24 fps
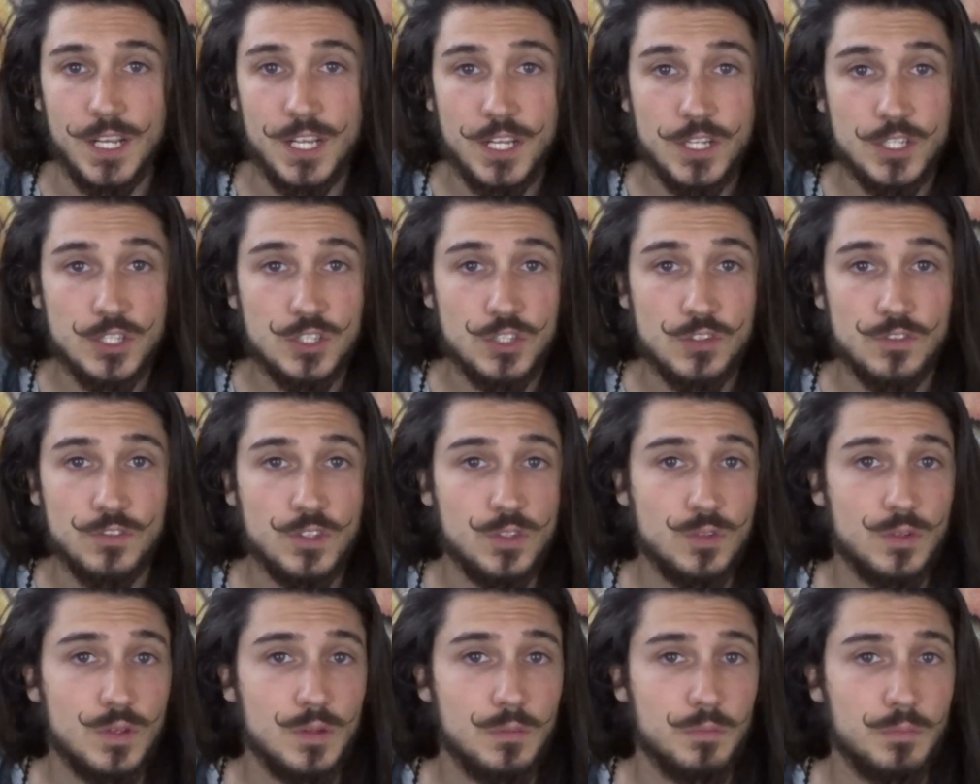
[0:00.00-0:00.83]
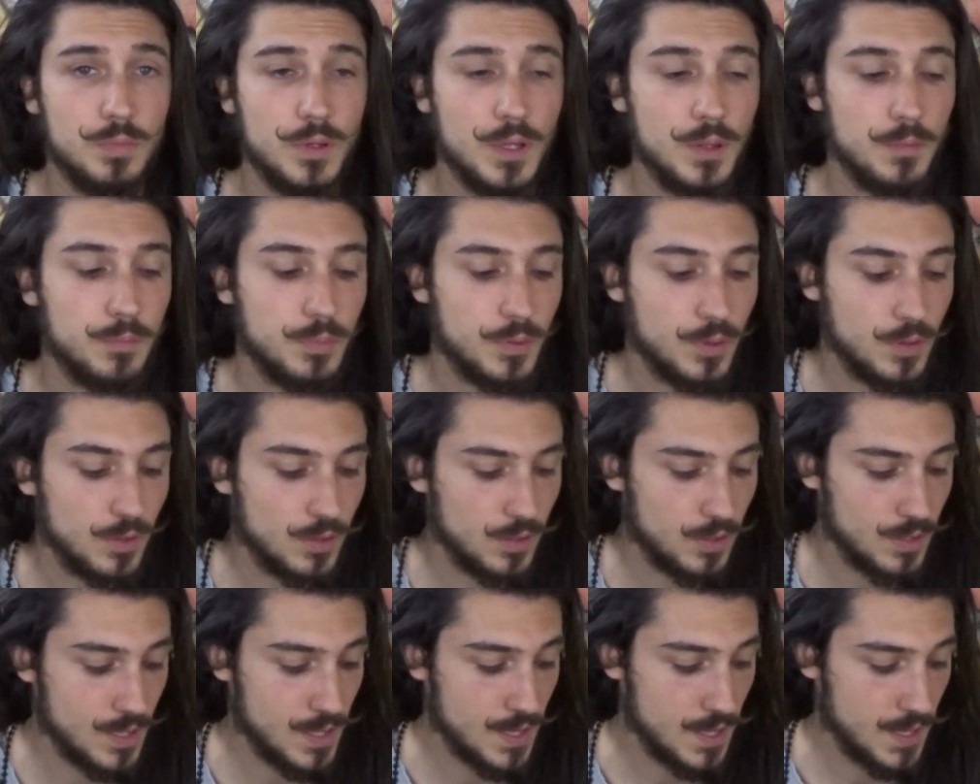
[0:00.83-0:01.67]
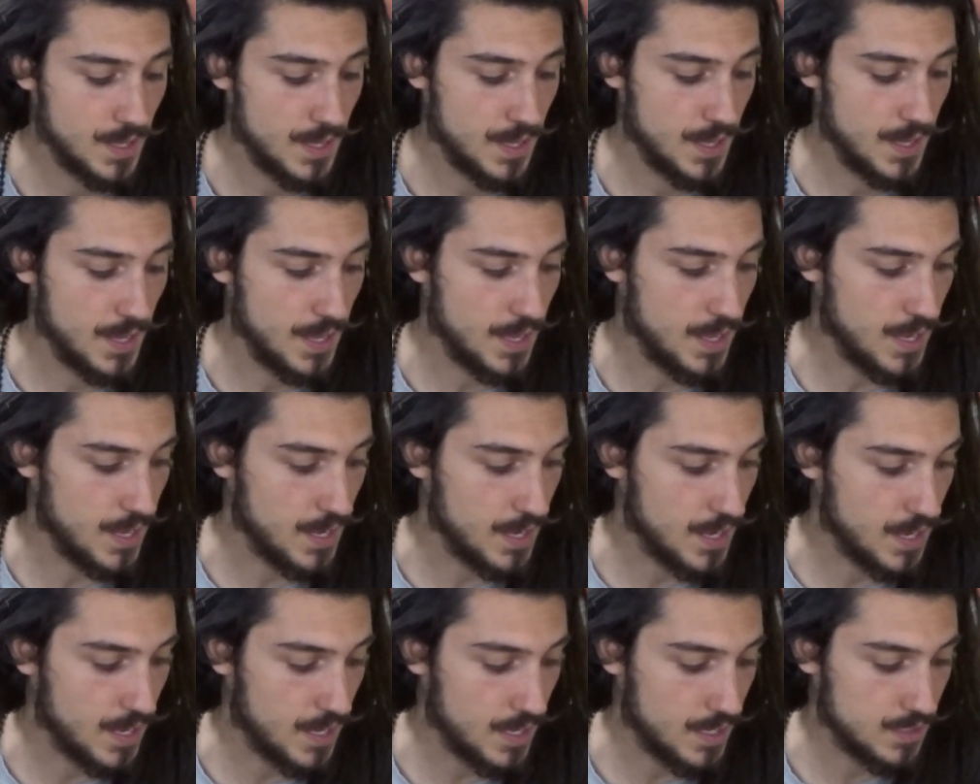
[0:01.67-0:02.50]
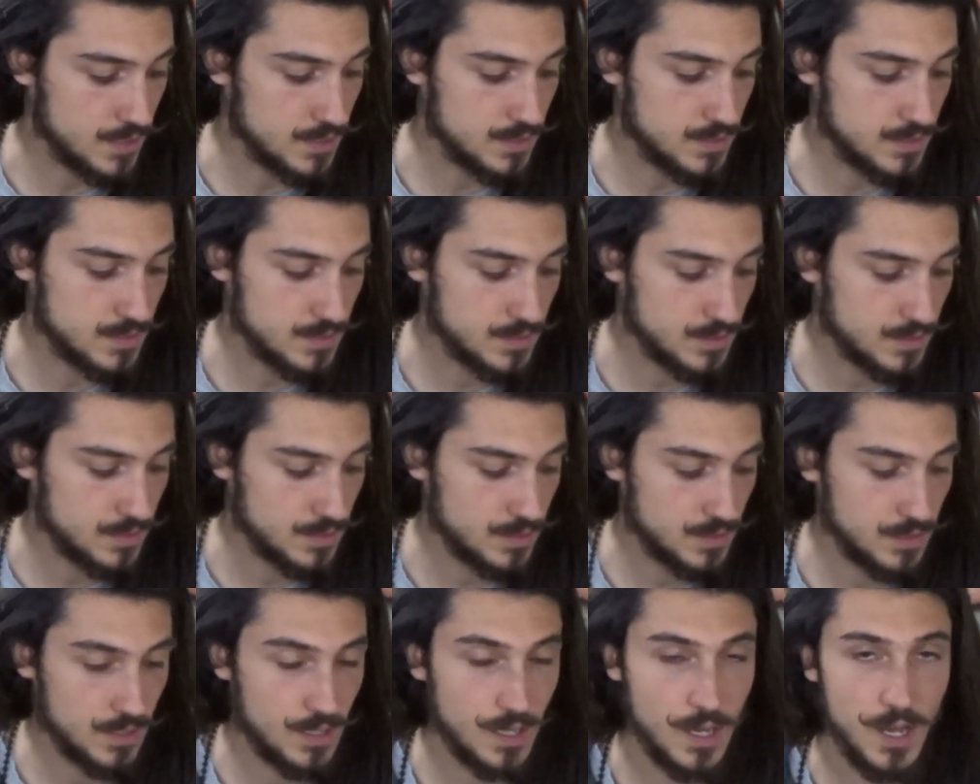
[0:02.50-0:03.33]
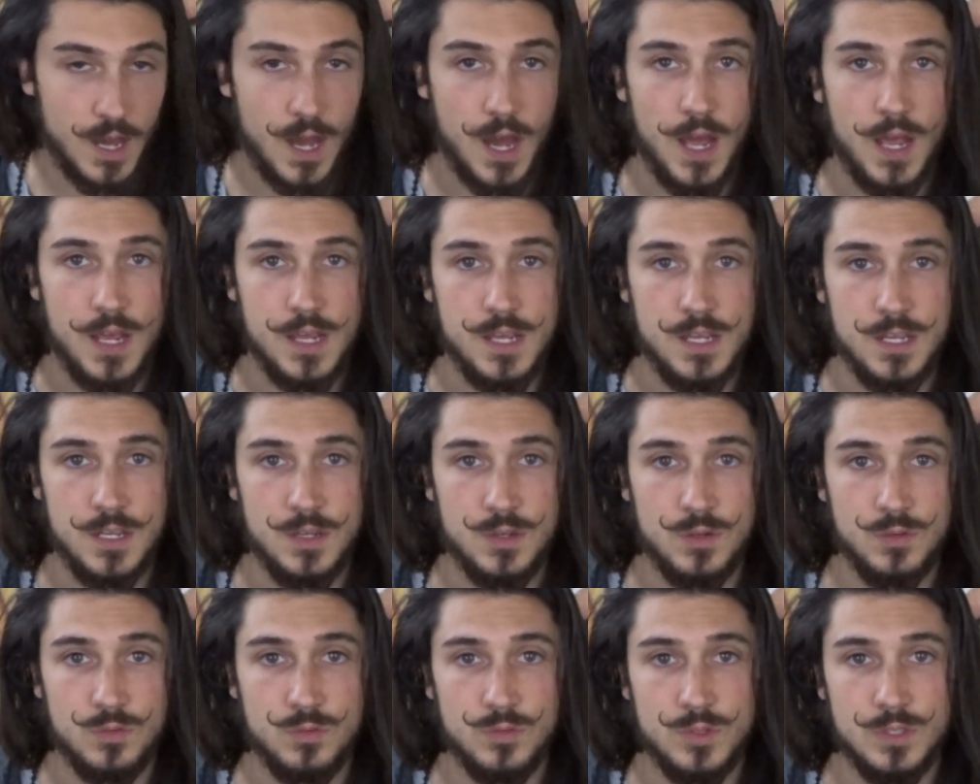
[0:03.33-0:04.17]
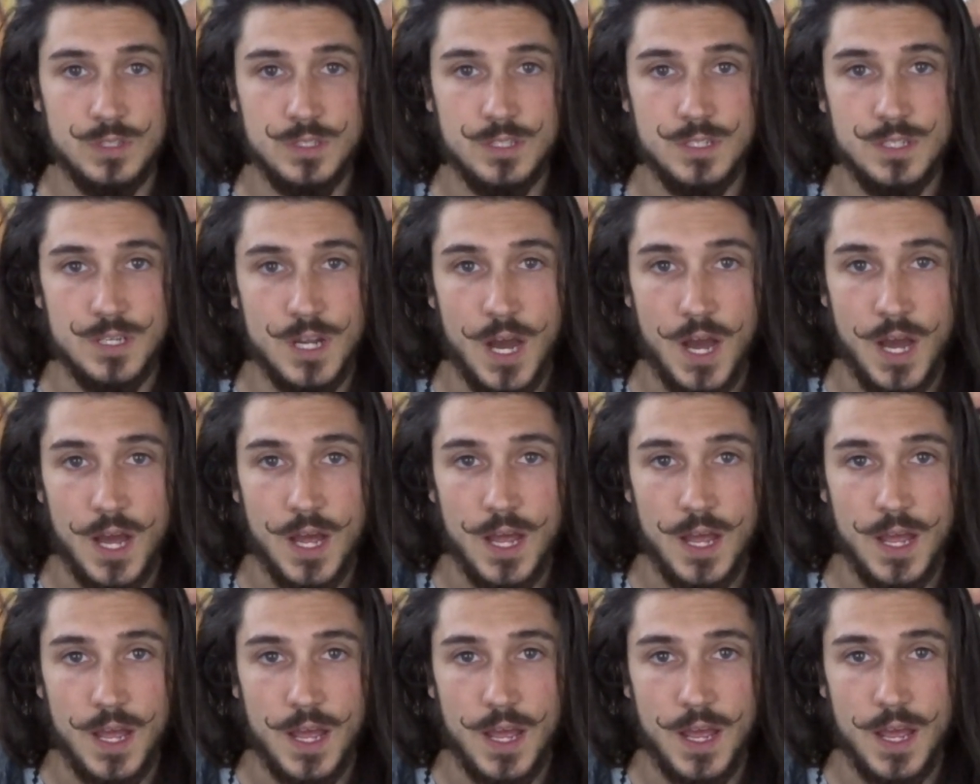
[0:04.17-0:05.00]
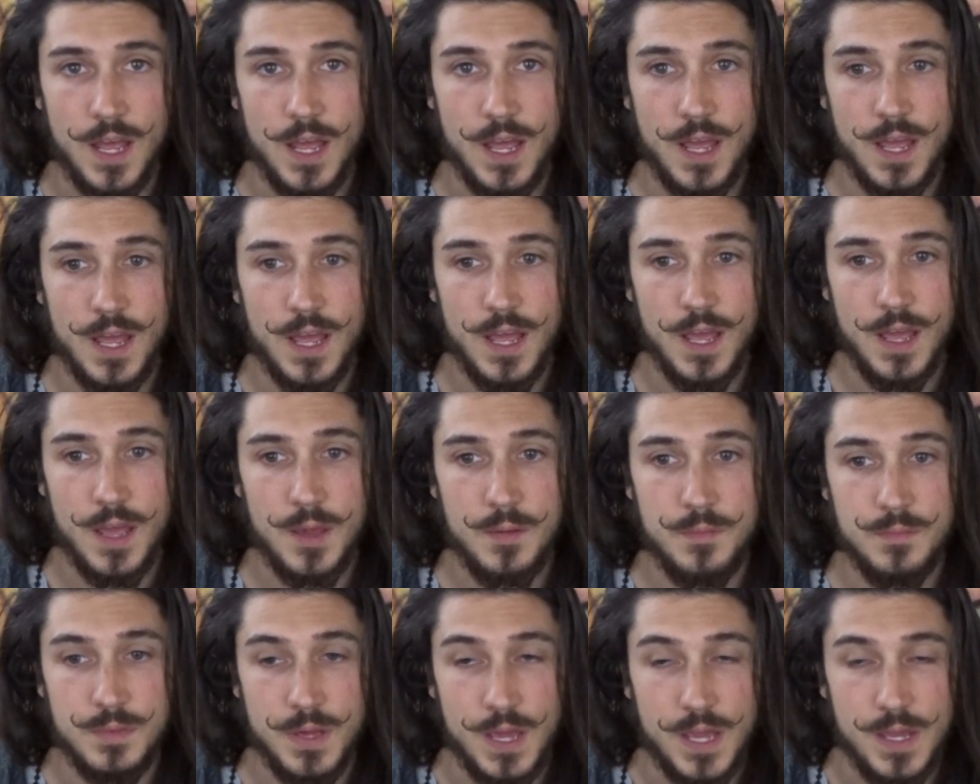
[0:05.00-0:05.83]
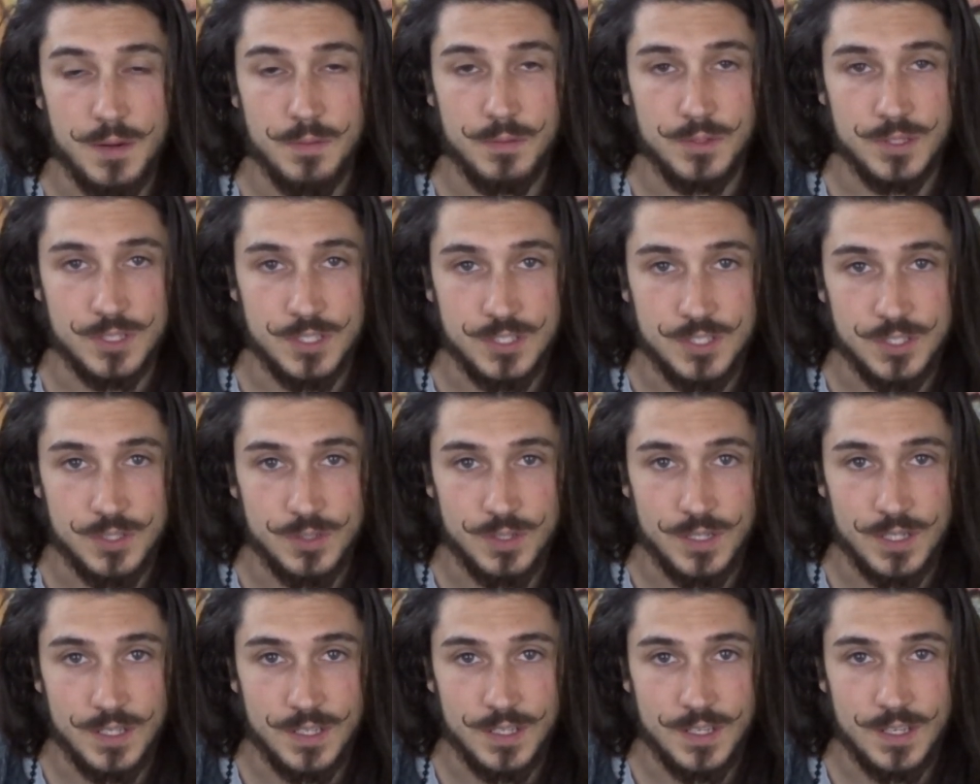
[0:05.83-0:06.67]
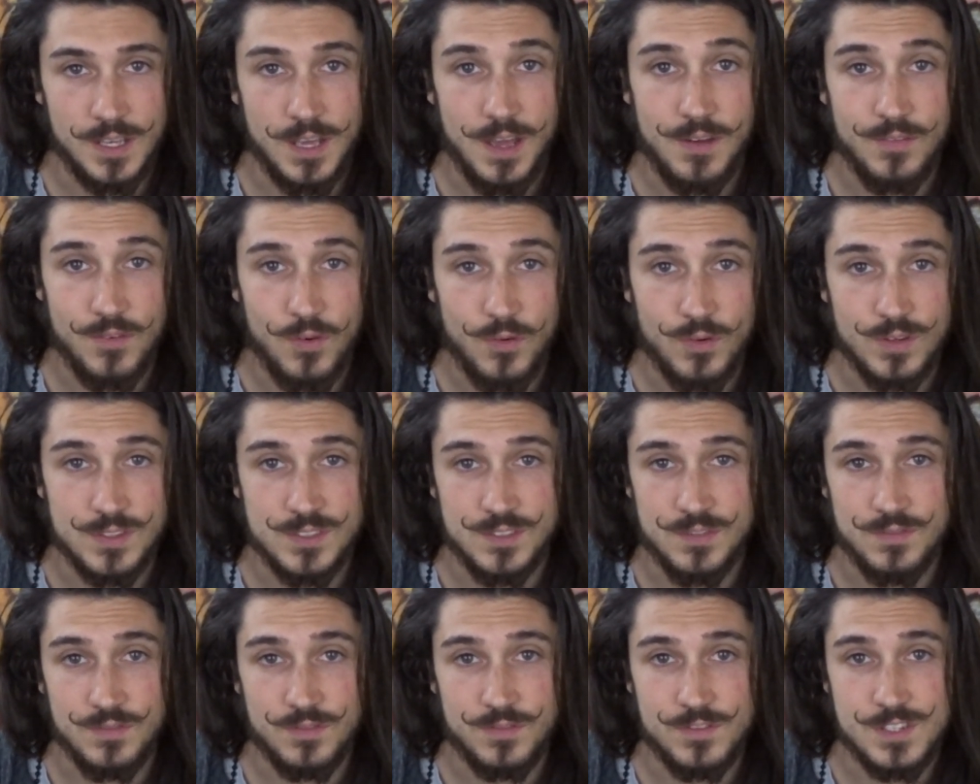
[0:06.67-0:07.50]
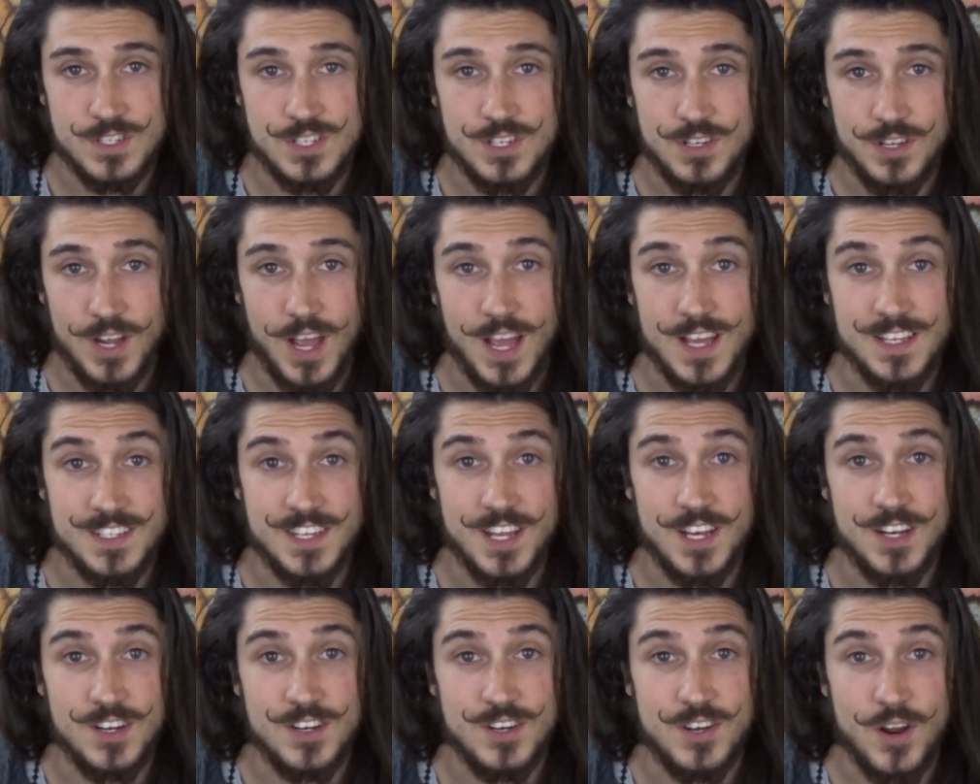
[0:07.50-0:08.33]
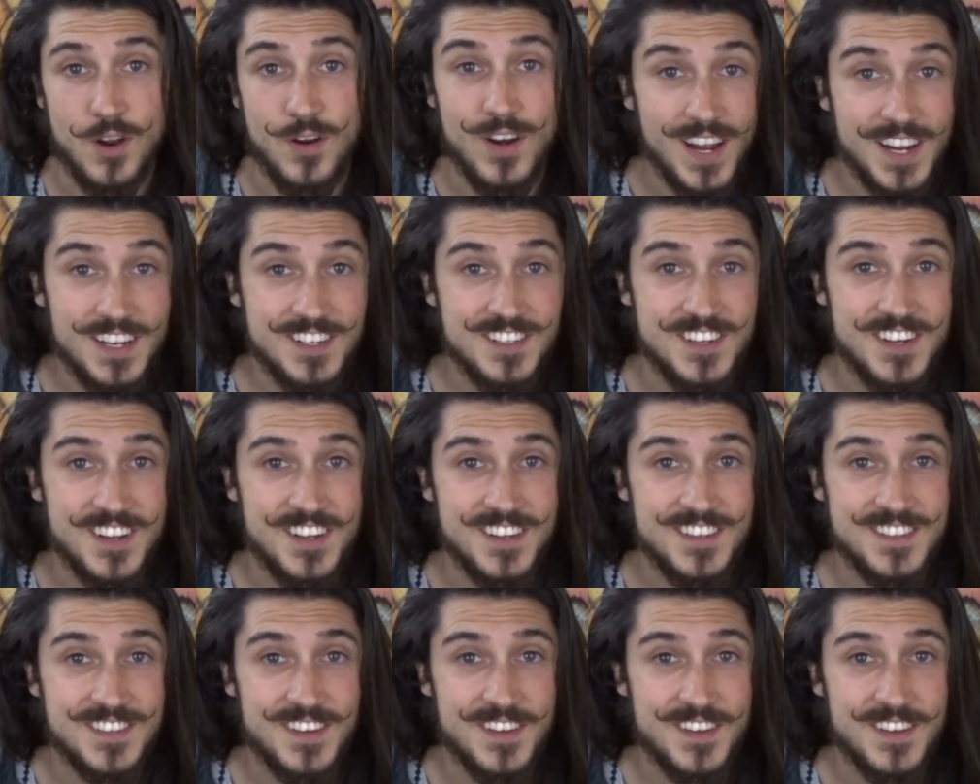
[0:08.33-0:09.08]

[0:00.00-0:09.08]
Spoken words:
interviewing people, and I would not be able to do it if it wasn't for you guys and your donations.